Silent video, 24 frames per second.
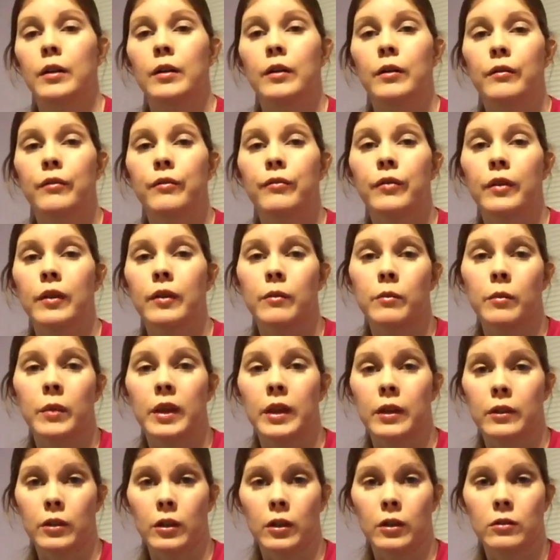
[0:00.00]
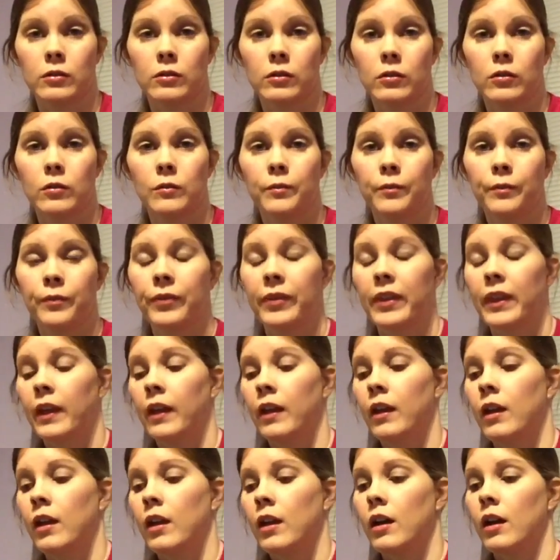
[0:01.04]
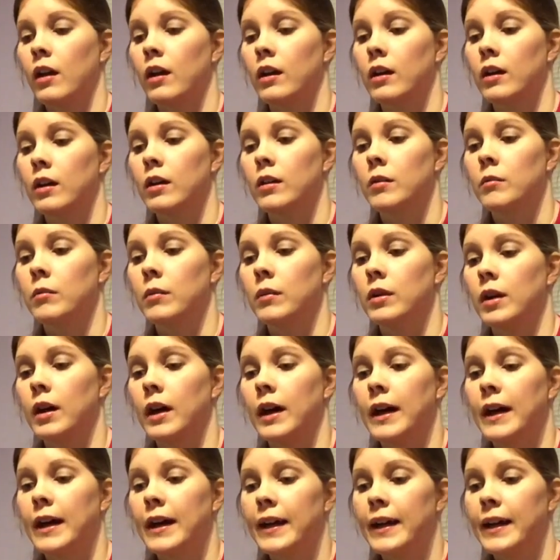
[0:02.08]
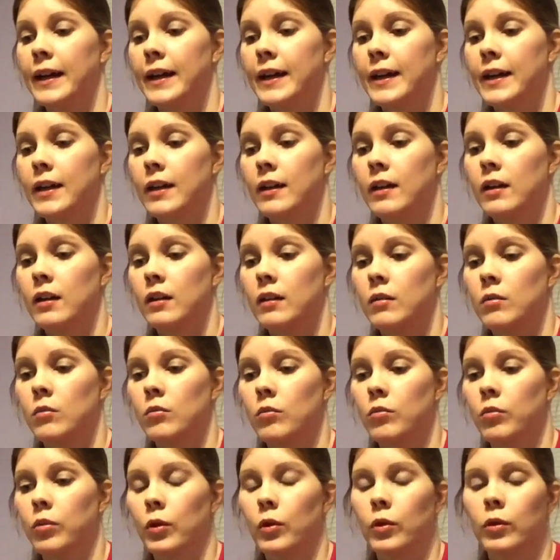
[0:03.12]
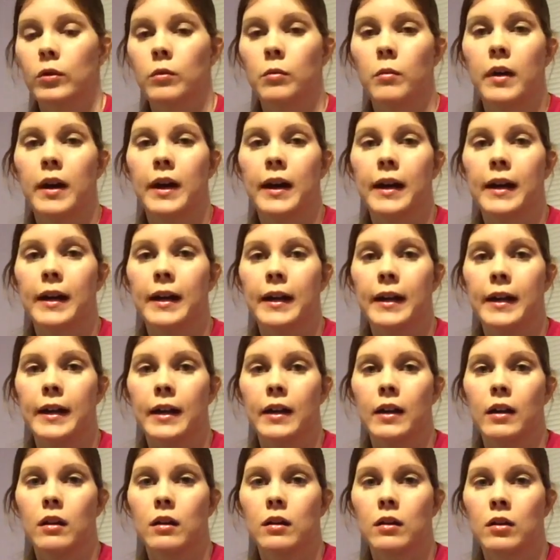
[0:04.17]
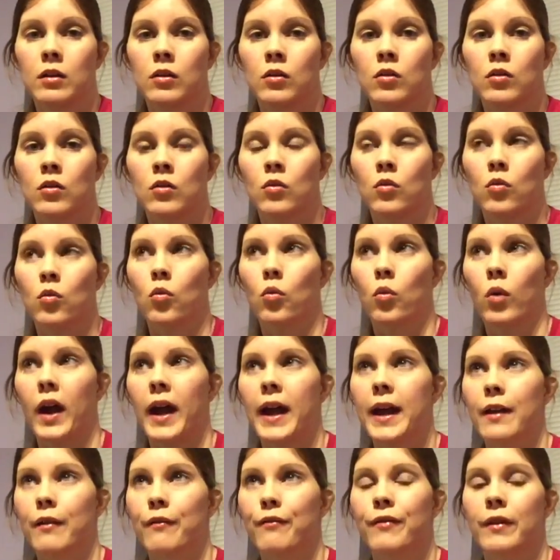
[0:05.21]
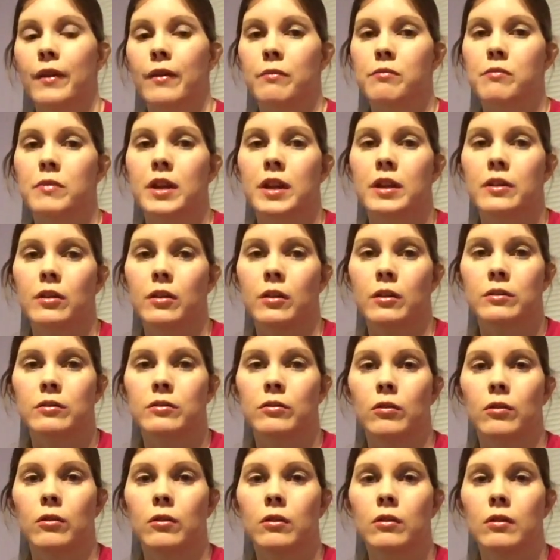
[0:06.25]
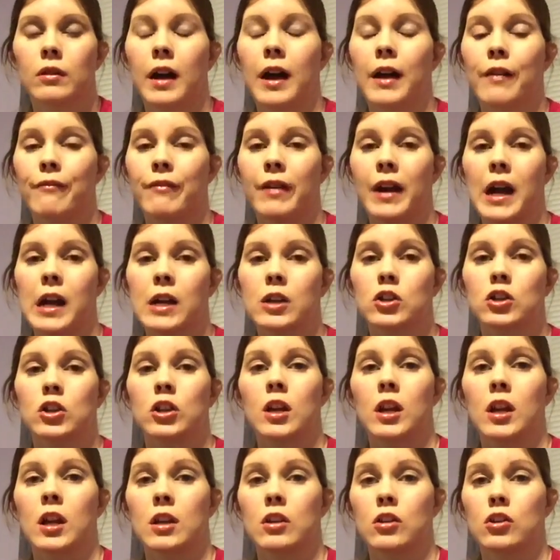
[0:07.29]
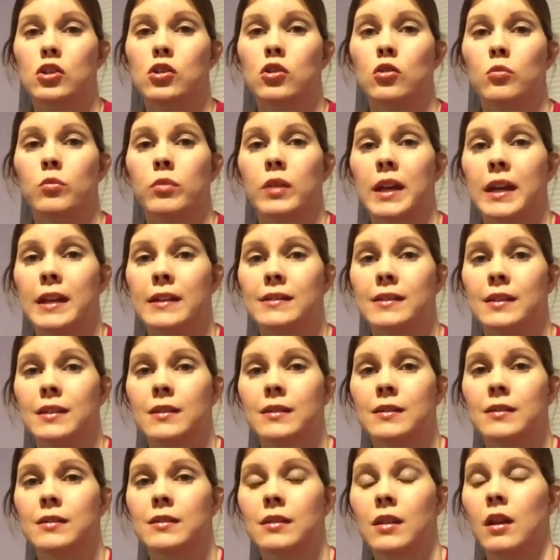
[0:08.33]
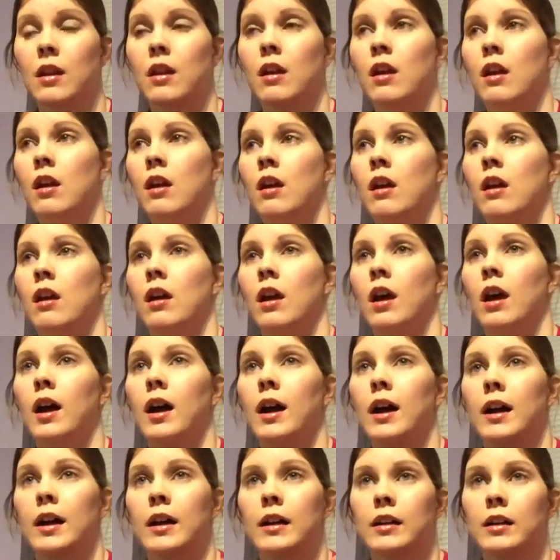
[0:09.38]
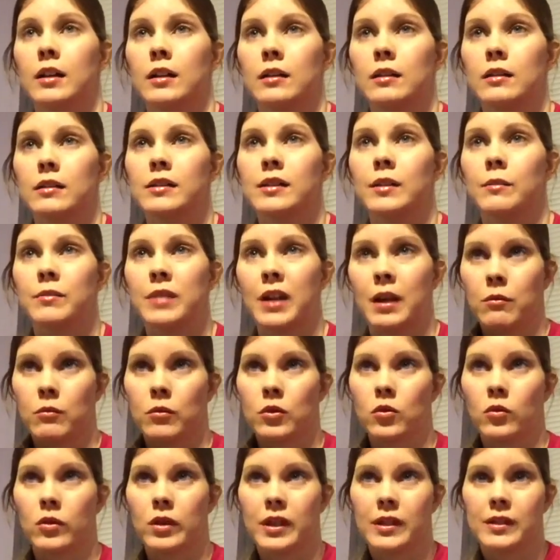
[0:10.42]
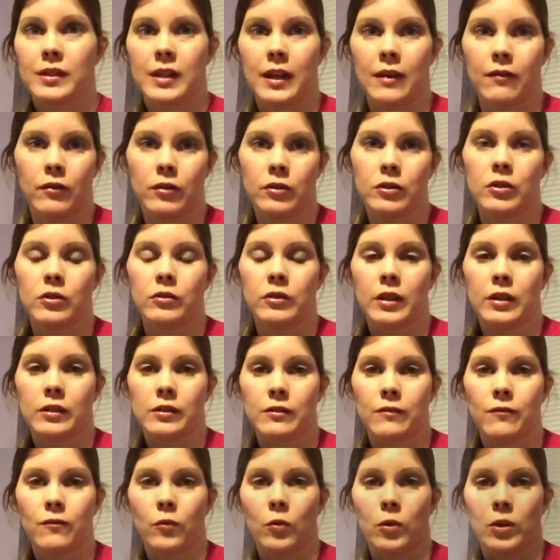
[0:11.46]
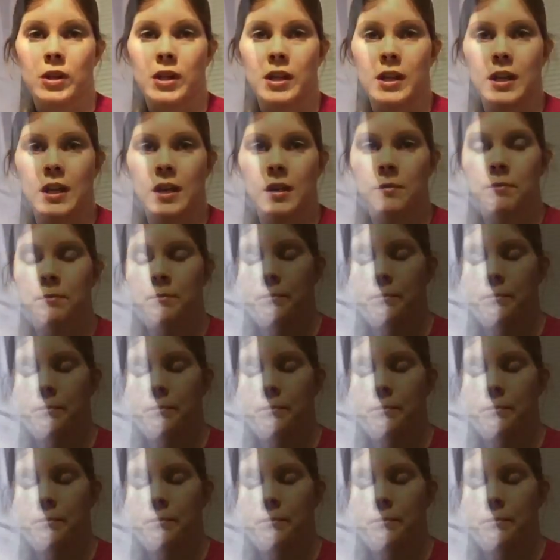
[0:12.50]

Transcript: fifth metatarsal. I broke my right fifth metatarsal. I fractured it in two places on September 27, 2014.